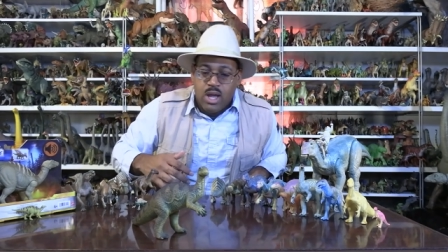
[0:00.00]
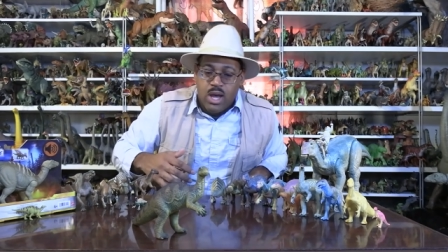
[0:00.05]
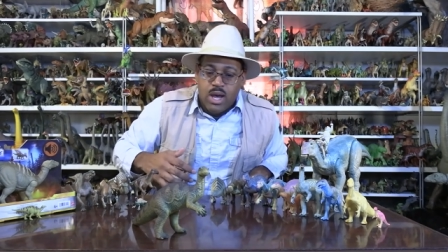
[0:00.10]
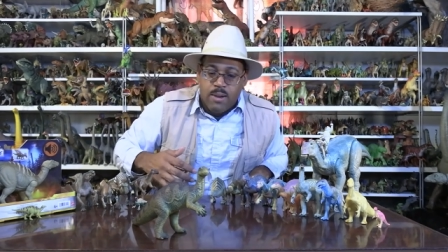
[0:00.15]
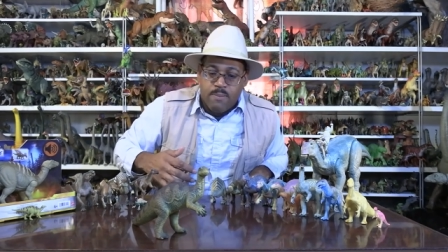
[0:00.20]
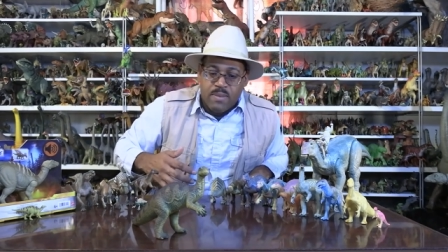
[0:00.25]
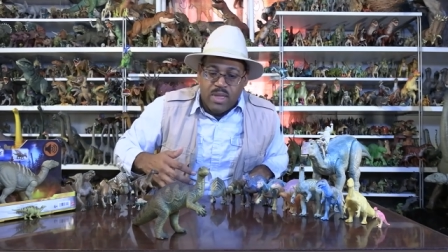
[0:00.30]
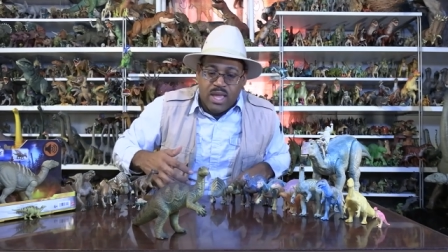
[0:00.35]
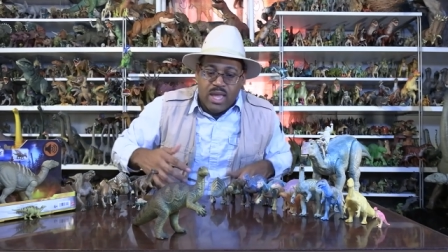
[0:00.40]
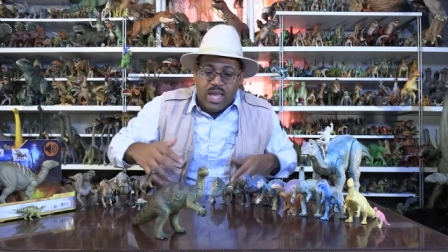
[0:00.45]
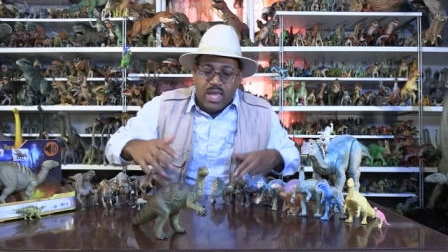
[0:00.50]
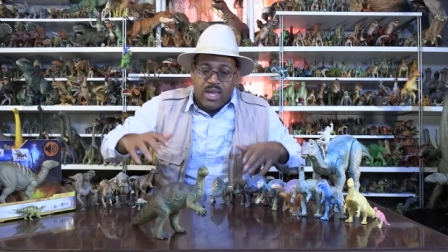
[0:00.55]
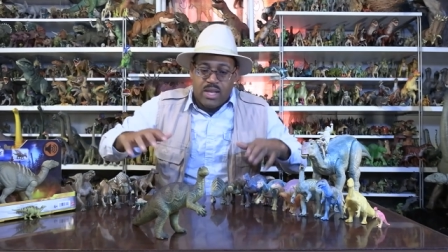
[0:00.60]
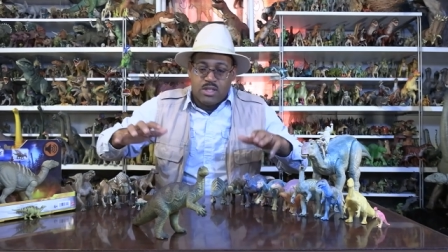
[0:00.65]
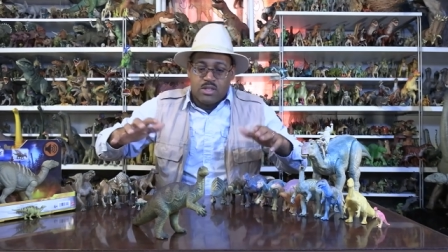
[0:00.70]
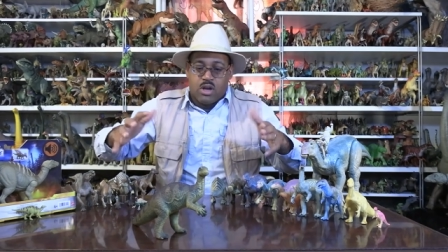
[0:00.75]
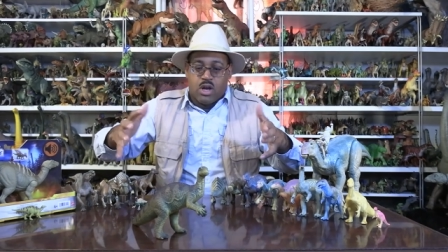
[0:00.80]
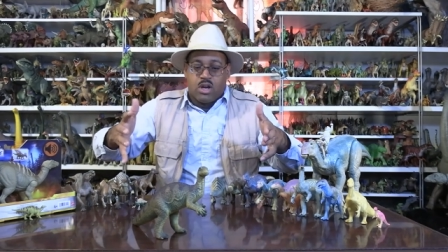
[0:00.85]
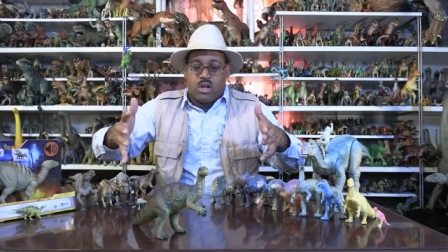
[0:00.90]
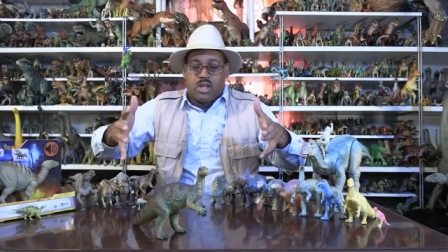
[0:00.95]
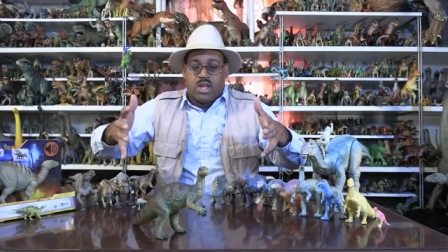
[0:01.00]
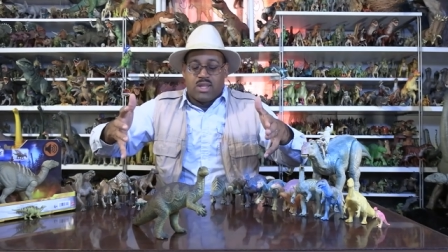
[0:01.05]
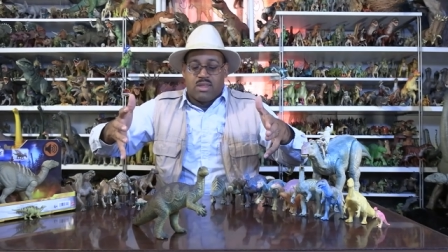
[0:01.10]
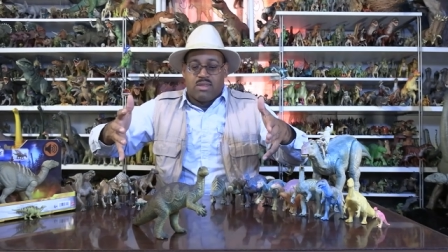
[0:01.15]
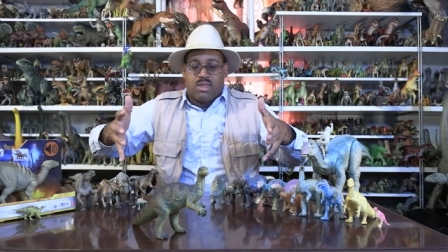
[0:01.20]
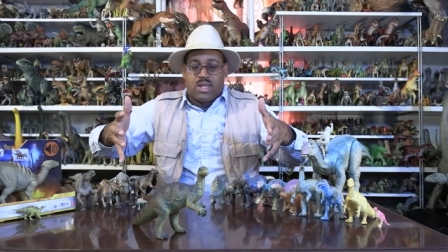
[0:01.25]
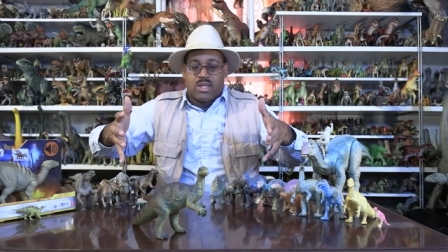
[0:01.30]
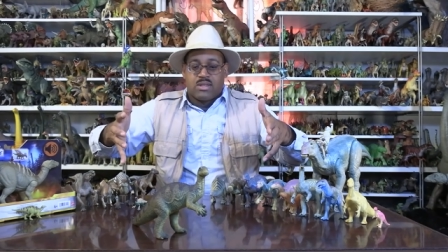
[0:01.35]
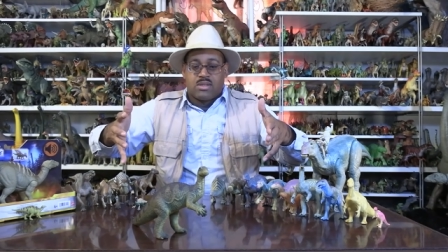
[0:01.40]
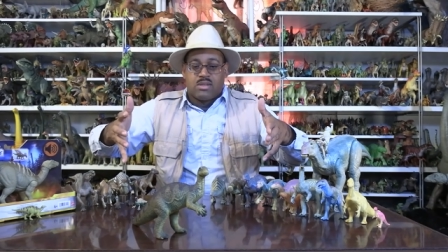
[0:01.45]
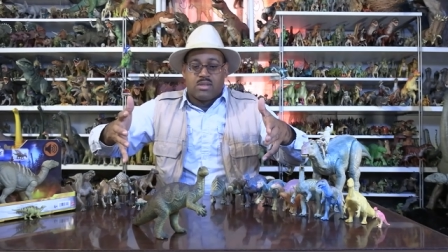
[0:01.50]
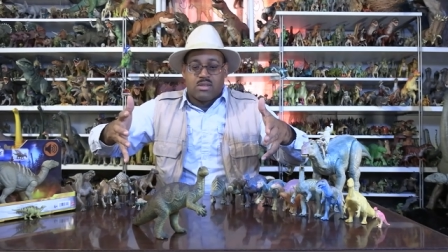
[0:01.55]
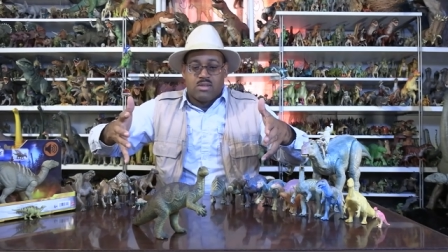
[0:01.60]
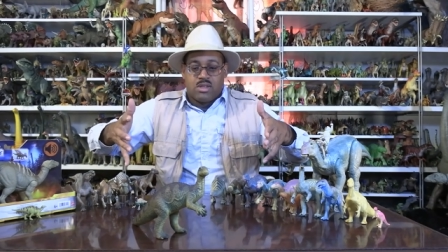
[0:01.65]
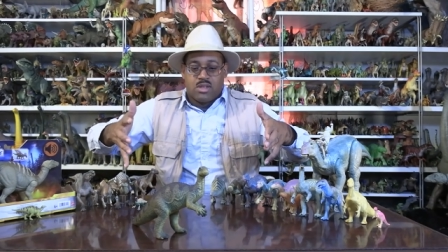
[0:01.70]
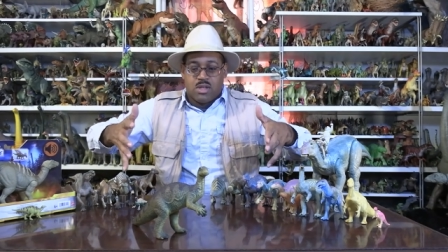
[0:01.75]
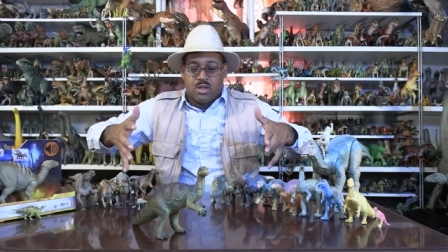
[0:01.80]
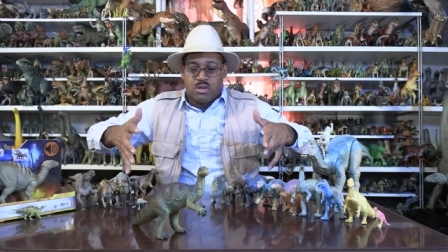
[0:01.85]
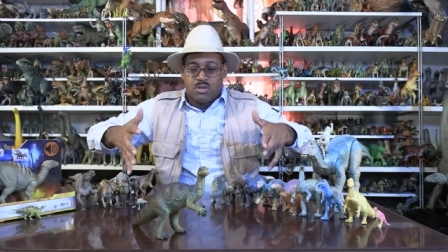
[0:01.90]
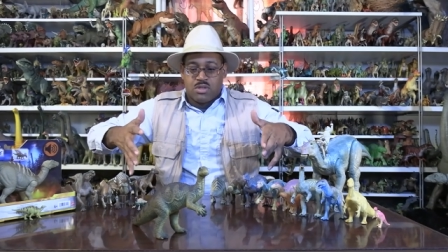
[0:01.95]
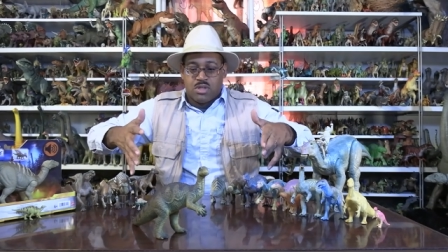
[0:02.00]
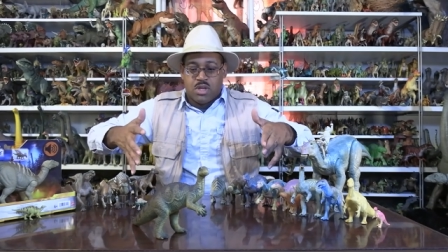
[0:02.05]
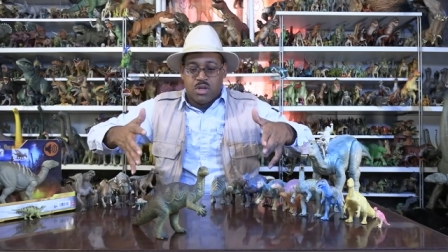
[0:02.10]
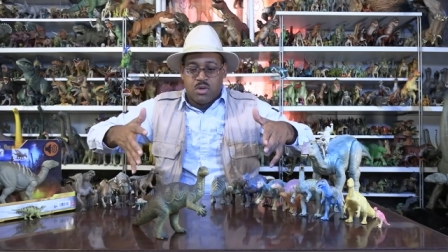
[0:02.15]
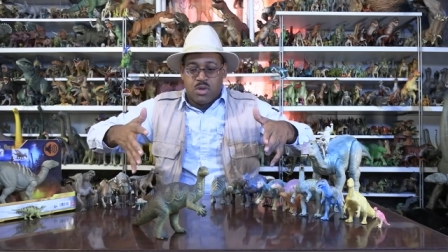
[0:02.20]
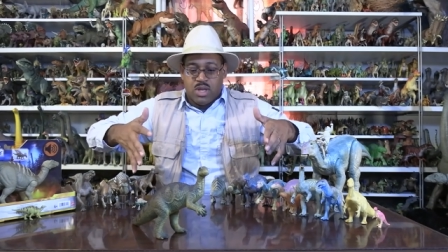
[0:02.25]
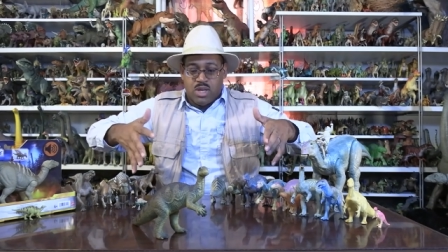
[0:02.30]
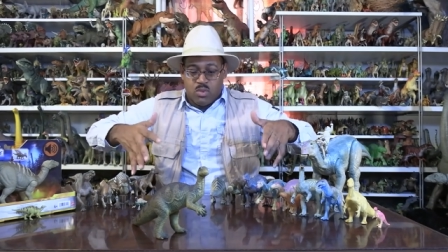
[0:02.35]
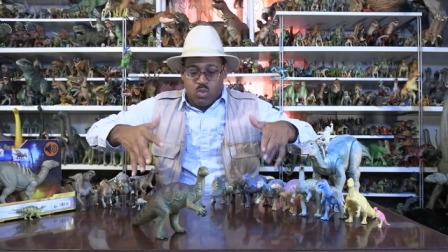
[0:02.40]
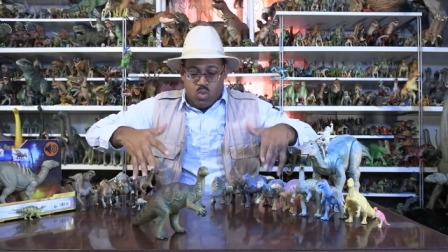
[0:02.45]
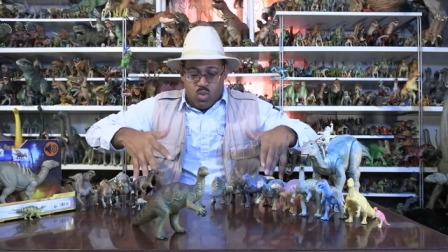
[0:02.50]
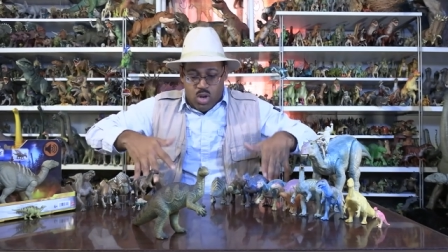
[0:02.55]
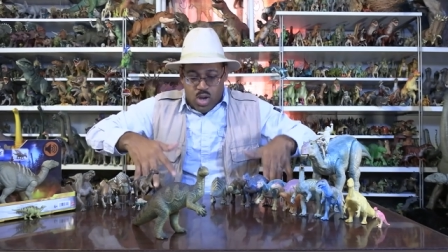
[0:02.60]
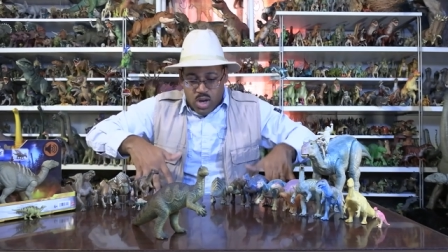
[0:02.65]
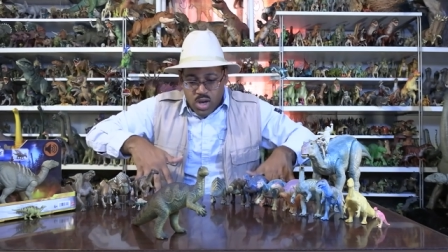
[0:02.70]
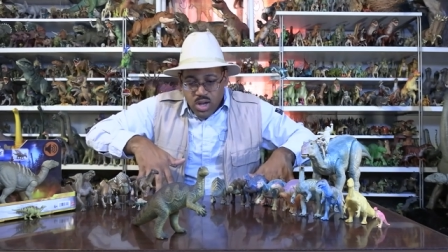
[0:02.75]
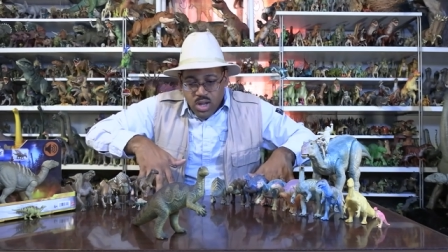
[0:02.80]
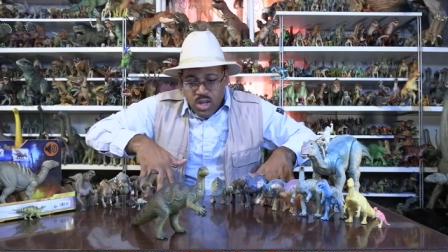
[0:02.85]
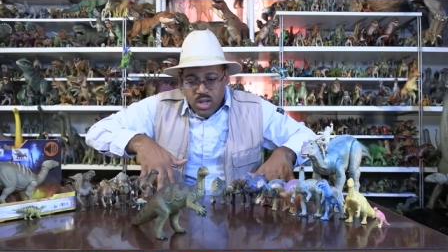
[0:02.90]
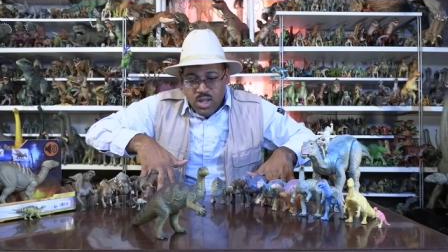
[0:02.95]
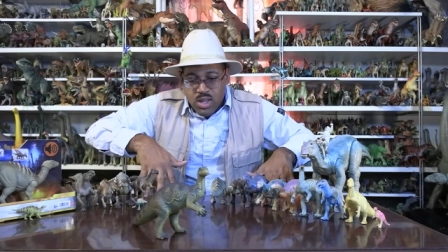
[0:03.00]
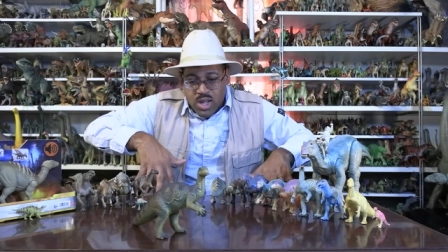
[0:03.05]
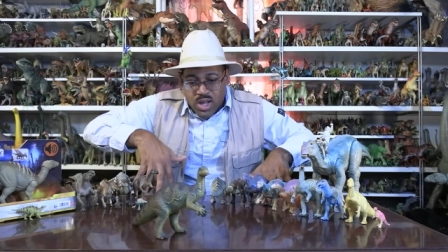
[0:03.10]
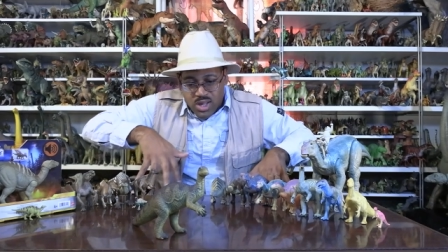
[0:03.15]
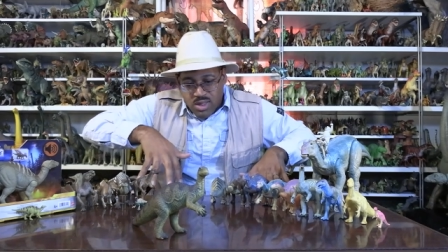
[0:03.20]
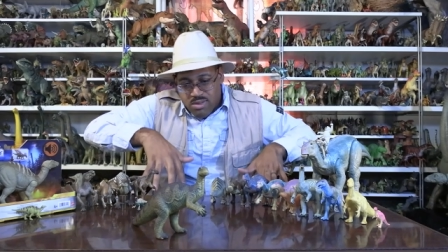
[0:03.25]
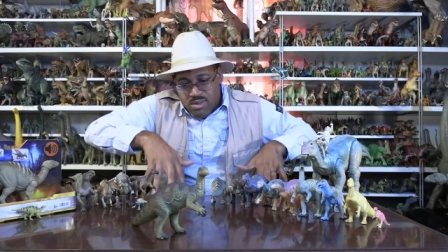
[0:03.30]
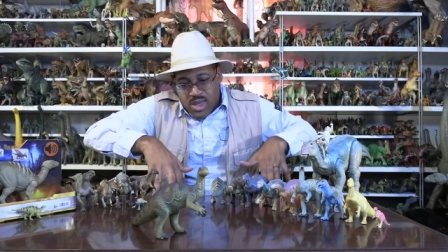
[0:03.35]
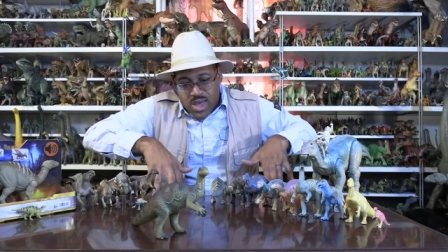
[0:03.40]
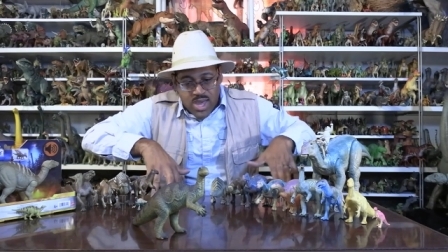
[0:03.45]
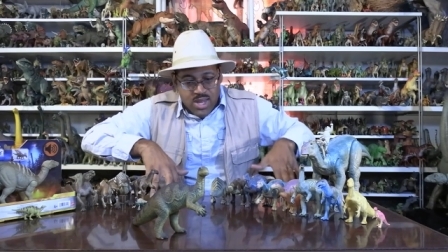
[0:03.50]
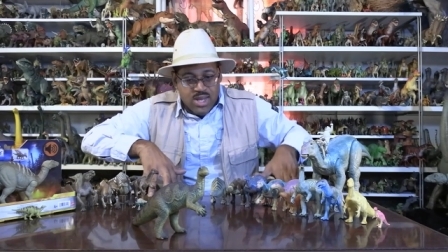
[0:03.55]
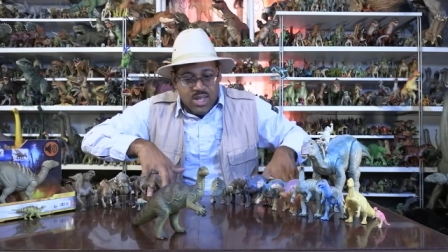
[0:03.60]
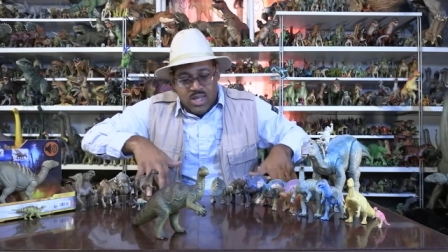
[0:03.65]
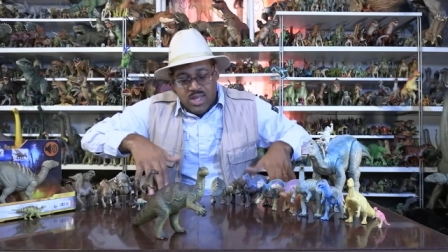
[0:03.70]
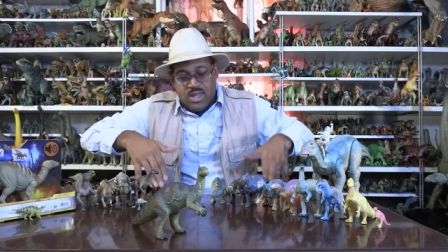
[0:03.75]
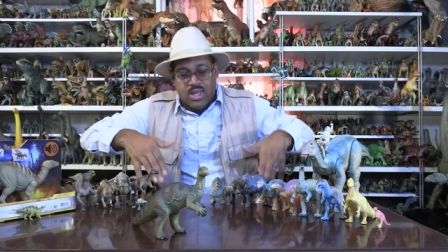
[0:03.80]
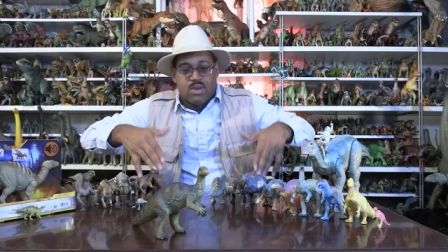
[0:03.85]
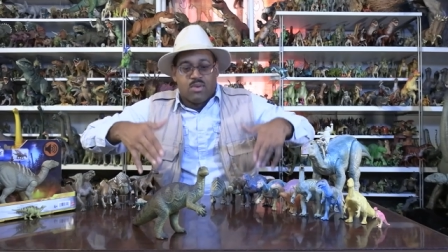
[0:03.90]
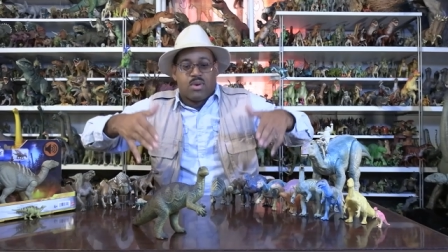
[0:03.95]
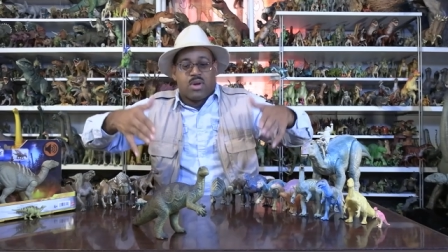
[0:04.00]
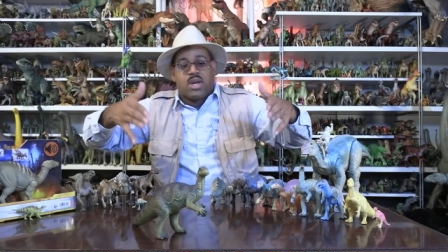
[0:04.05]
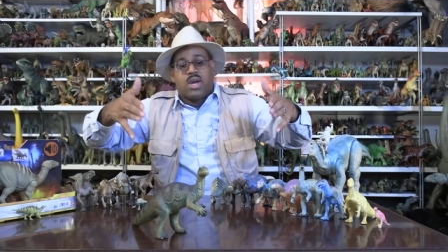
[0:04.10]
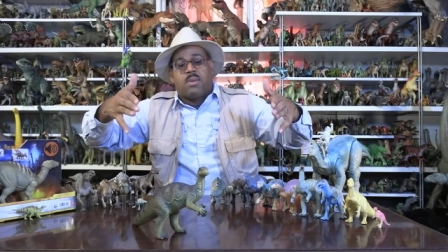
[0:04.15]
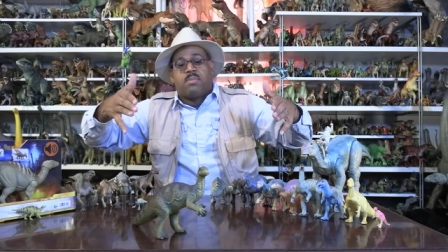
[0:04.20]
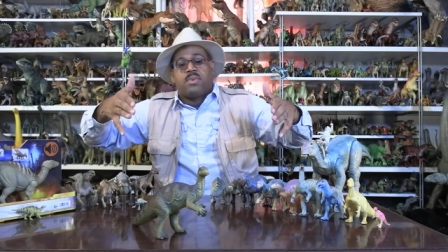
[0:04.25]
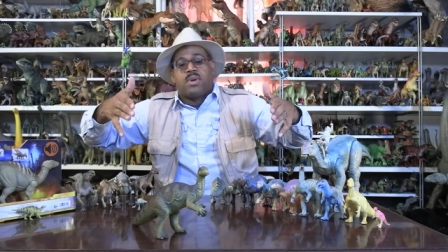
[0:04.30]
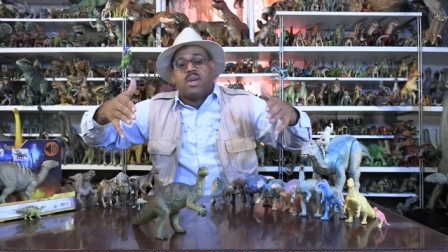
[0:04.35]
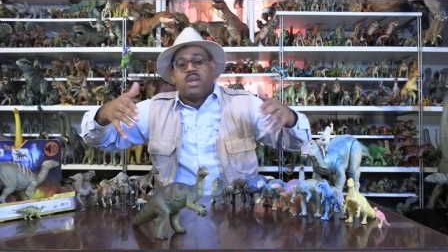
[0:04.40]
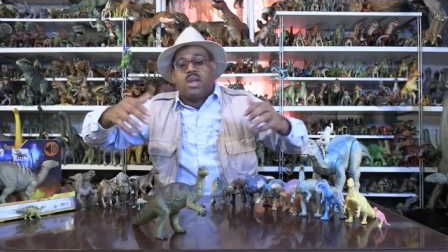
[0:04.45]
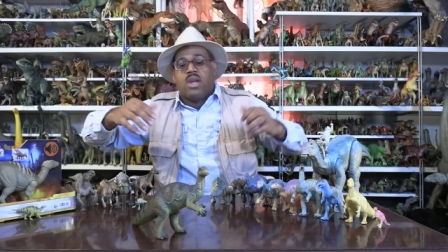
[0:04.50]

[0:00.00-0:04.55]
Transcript: Um, the hands are like this, you know, so it can walk like that, it can grow up.